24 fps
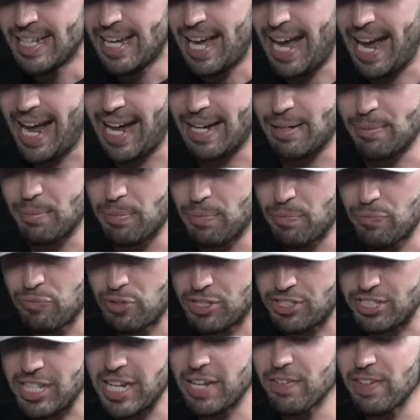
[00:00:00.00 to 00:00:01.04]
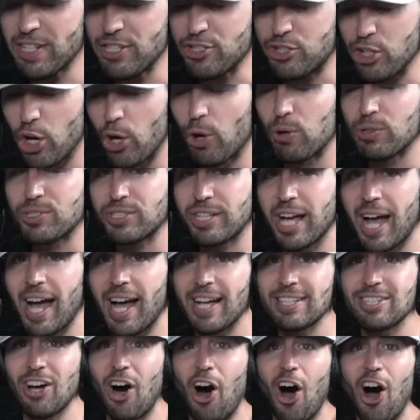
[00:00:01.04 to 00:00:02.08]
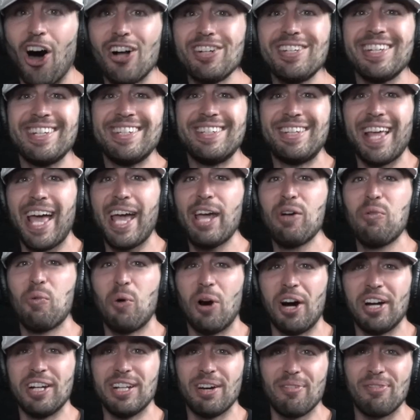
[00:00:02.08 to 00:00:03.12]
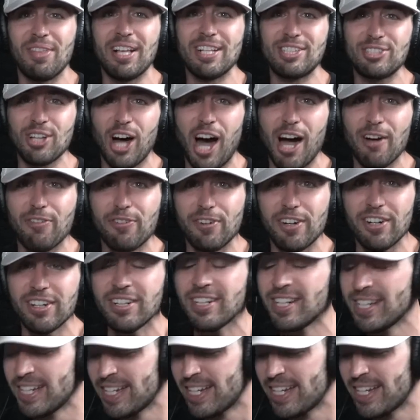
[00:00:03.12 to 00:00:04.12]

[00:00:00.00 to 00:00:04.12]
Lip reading: And Stephen Jones, guys, on day one of this offer,